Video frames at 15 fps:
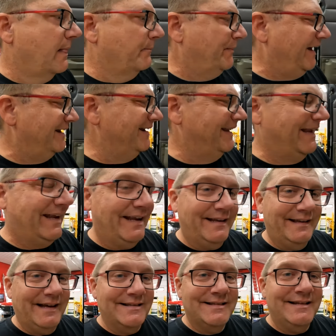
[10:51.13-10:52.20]
but he
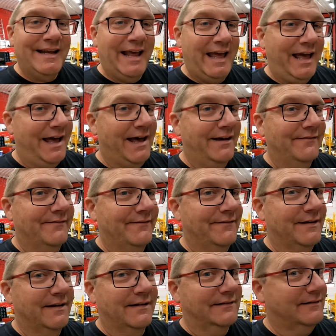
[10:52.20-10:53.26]
doesn't have
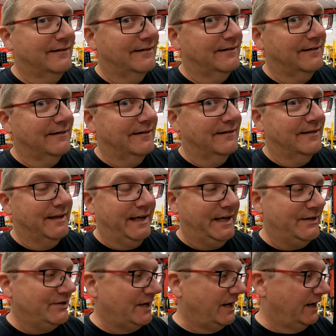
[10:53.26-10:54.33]
the
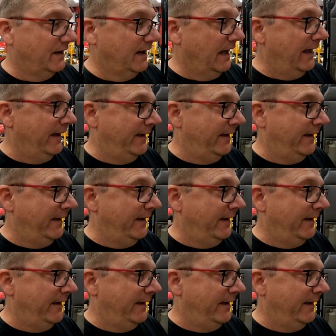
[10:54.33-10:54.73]
keychain.